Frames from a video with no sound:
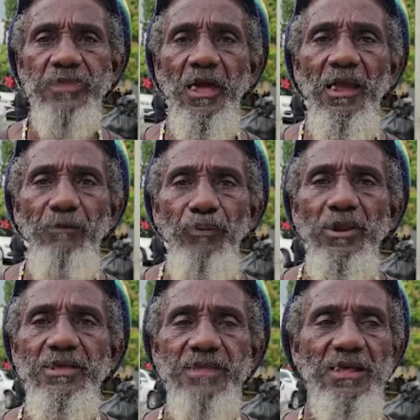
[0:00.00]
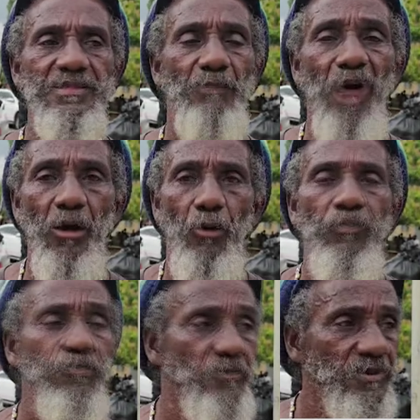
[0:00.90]
Call the police and say back
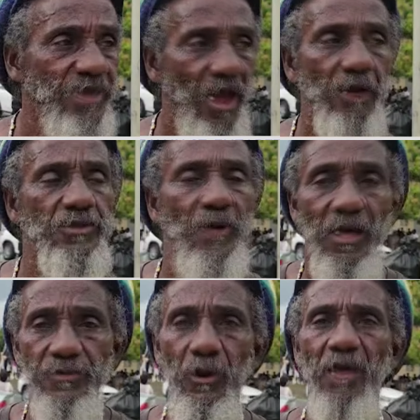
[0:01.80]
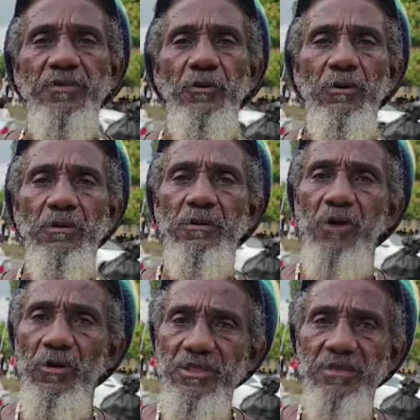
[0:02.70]
up. so and so and so.
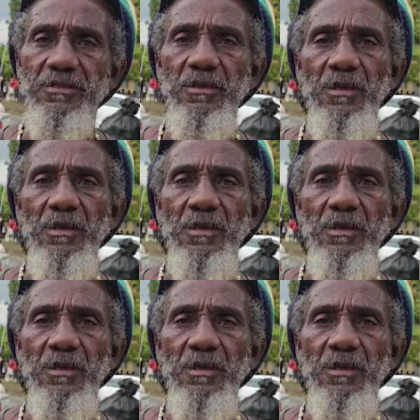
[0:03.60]
Don't it?